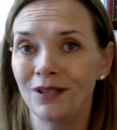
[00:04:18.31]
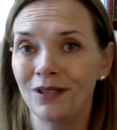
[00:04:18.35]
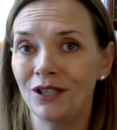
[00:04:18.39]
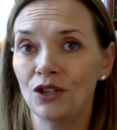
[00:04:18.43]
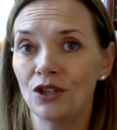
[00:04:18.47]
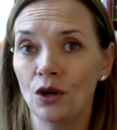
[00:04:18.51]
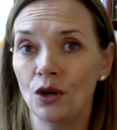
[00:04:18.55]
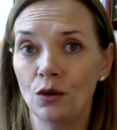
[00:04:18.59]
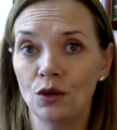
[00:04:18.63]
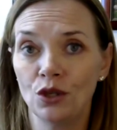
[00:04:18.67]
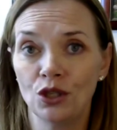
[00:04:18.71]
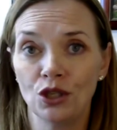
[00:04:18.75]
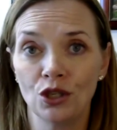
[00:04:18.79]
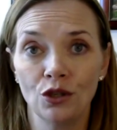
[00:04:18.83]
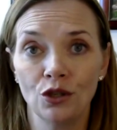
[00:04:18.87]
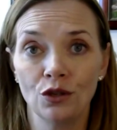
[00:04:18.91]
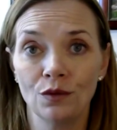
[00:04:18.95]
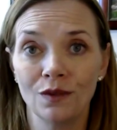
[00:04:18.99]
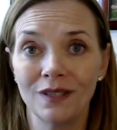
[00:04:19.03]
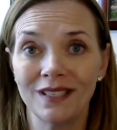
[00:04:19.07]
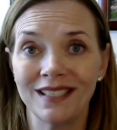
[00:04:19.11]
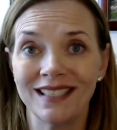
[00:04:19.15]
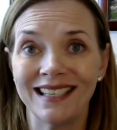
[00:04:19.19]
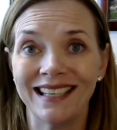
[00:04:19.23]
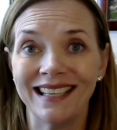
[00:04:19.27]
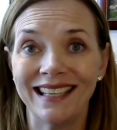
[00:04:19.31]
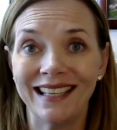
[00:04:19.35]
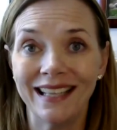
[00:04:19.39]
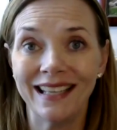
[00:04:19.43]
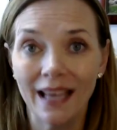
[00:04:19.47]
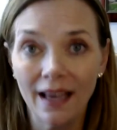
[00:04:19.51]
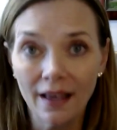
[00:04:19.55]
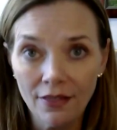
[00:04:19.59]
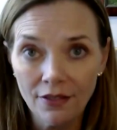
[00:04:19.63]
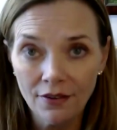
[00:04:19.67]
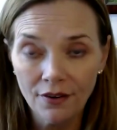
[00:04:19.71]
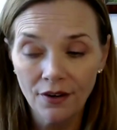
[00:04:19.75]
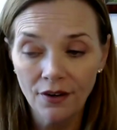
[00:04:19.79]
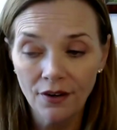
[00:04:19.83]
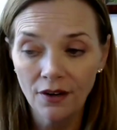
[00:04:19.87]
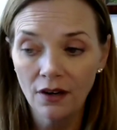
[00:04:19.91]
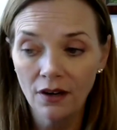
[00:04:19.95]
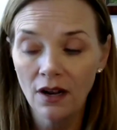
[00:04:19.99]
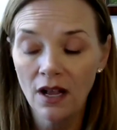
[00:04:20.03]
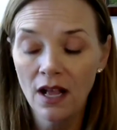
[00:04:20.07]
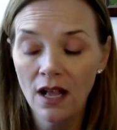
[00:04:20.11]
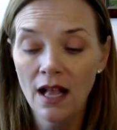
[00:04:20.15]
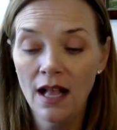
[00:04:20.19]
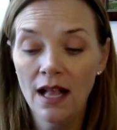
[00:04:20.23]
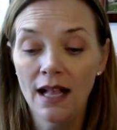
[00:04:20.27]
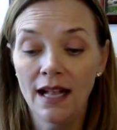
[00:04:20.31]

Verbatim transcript: but no children together.